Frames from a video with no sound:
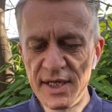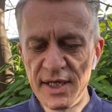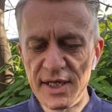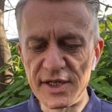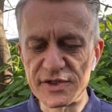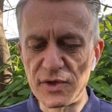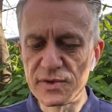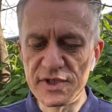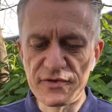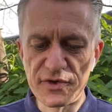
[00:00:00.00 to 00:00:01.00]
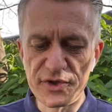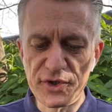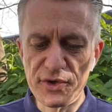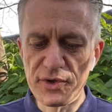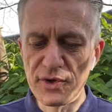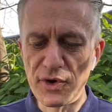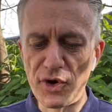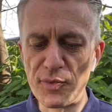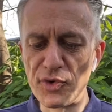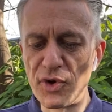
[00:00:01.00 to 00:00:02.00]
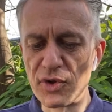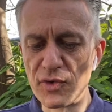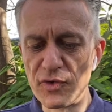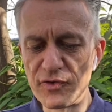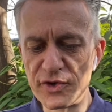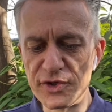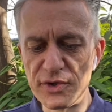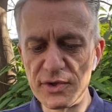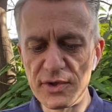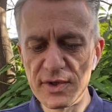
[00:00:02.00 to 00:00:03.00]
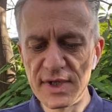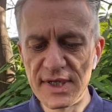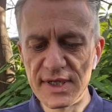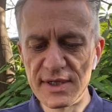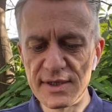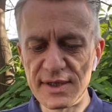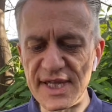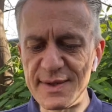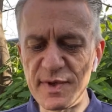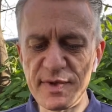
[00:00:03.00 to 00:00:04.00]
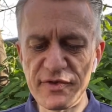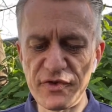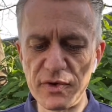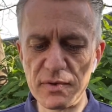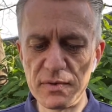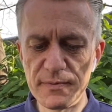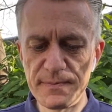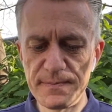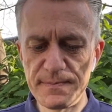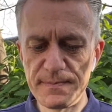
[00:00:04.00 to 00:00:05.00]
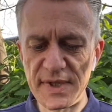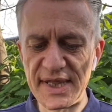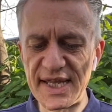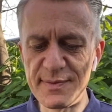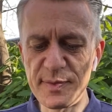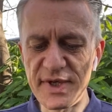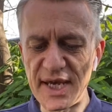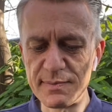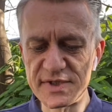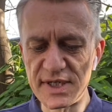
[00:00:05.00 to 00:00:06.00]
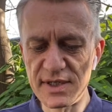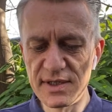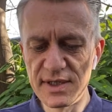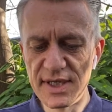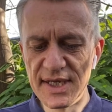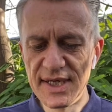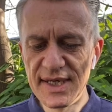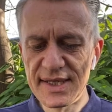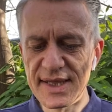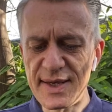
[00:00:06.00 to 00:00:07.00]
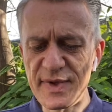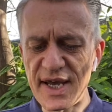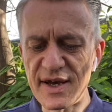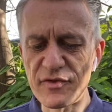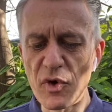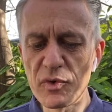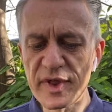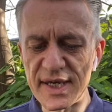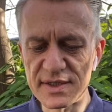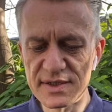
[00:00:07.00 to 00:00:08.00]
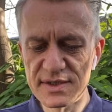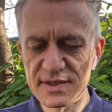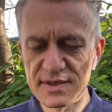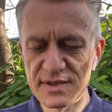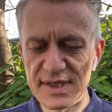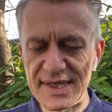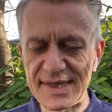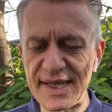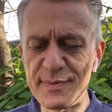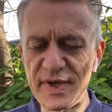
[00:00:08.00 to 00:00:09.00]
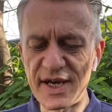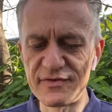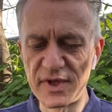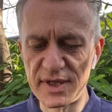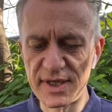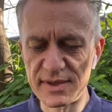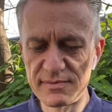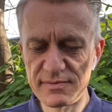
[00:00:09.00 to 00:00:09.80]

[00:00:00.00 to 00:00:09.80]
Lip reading: Exalted for you, or brought low for you. Let me be full, let me be empty. Let me have all things, let me have nothing.